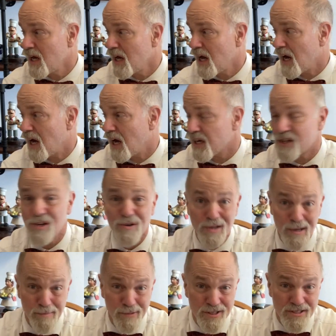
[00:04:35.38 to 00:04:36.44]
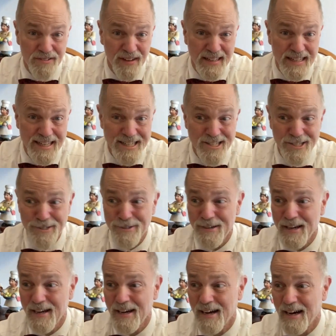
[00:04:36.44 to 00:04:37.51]
uh, cucumbers if I need to.
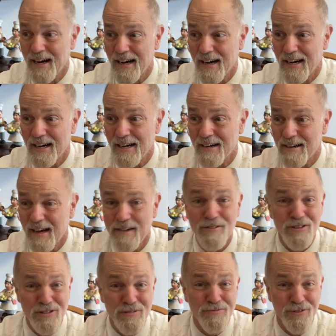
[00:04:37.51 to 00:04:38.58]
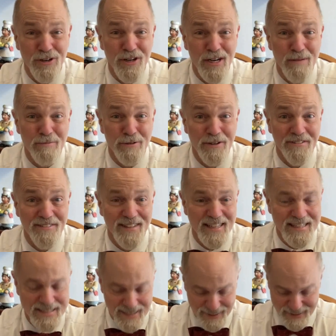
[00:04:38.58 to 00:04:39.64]
I've used them for a number of
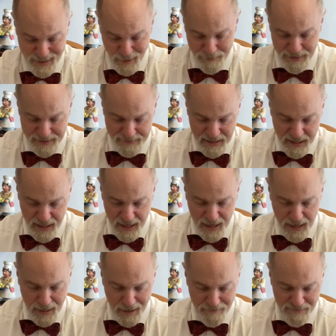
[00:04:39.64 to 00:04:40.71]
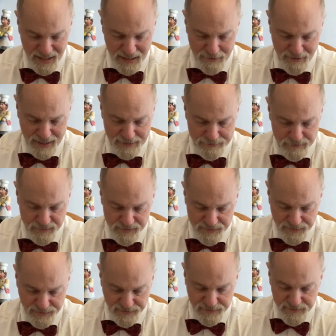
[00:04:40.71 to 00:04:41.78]
things out there, but um, anyway,
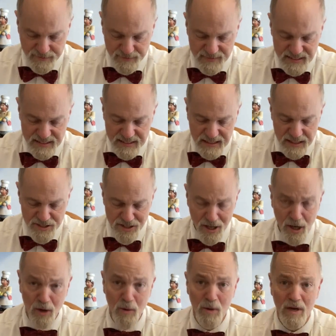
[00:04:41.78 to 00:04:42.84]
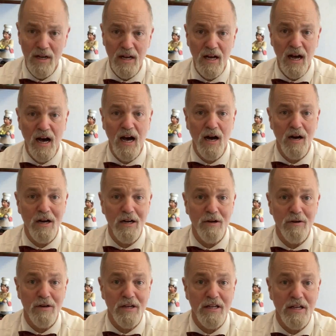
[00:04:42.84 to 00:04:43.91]
so
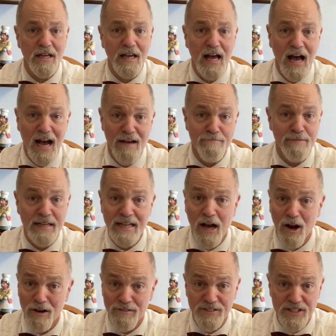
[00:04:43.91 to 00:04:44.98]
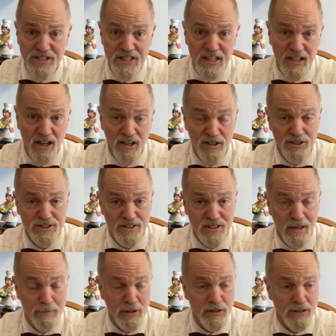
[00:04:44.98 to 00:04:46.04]
I've been harvesting all
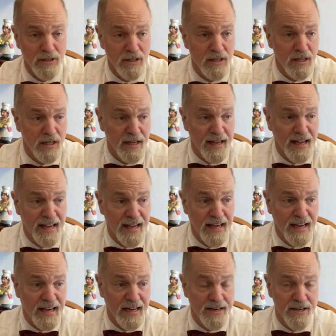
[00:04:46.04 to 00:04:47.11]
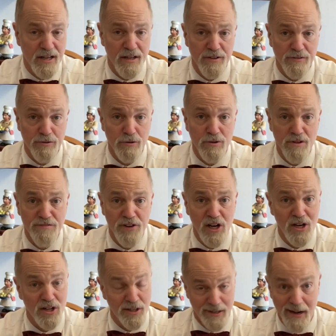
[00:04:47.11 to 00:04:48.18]
summer and through the
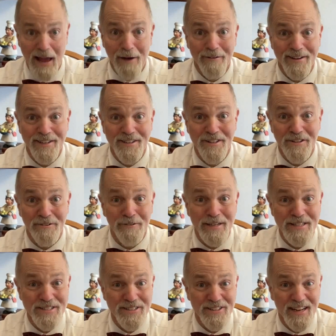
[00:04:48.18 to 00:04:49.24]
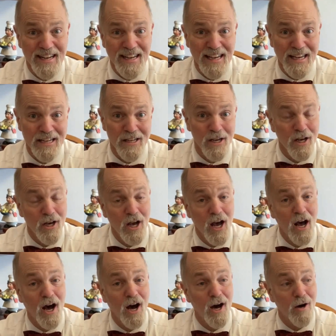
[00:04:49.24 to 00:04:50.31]
fall and now into the winter. And
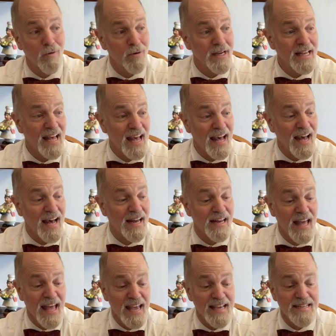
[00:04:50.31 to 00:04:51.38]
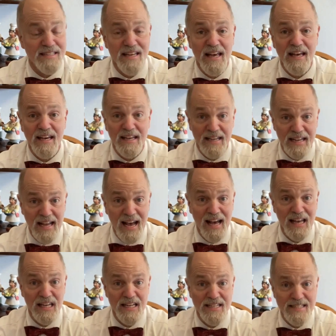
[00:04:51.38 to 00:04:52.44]
uh, we had eight
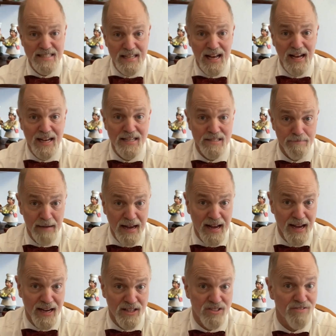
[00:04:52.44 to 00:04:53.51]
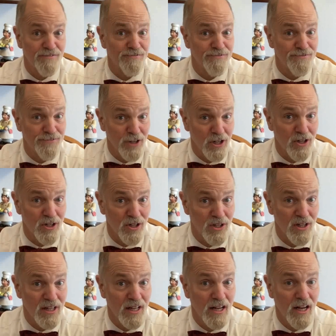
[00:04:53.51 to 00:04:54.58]
gallon size bags
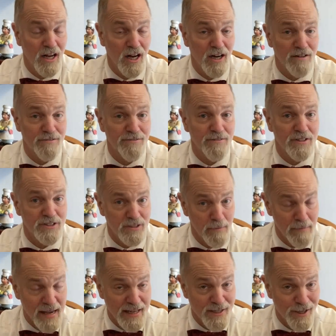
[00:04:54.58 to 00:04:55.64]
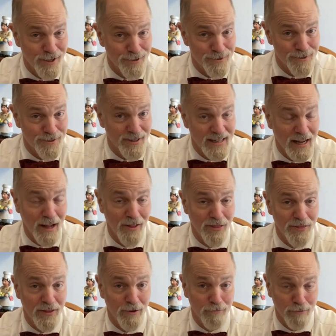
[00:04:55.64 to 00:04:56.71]
full of tomatoes. Now,
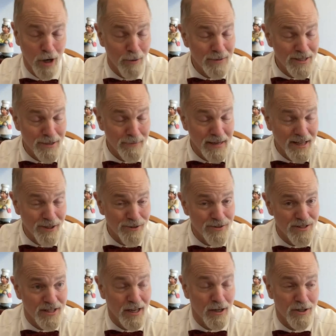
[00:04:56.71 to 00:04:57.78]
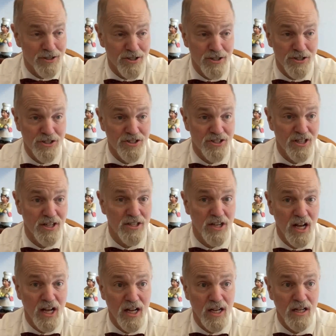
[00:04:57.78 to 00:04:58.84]
they're Roma tomatoes, there's
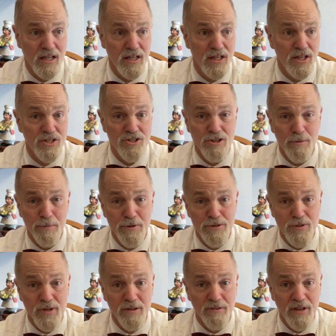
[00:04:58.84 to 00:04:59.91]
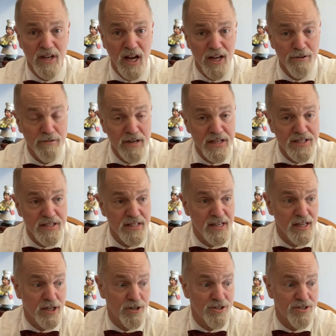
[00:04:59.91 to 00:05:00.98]
uh, Super Sweet 100s,
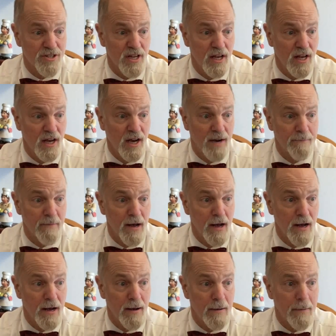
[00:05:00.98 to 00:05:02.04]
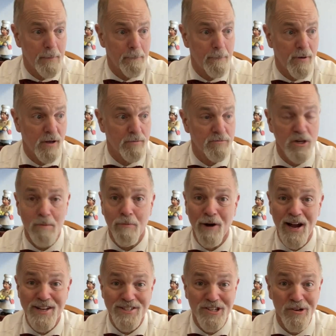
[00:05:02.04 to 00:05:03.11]
there's um,
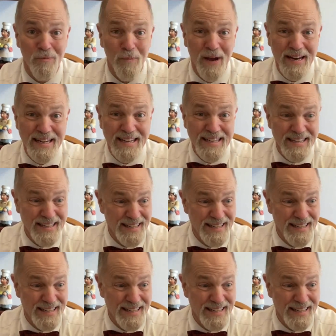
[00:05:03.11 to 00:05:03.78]
Nebraska Wedding,